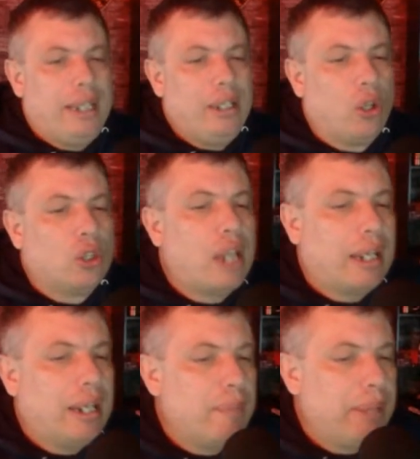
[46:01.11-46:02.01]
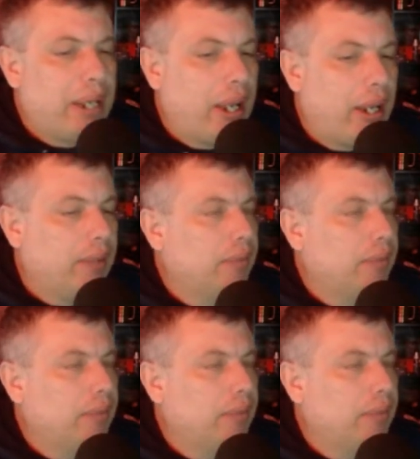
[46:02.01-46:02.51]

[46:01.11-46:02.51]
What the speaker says: He looks like an NBA.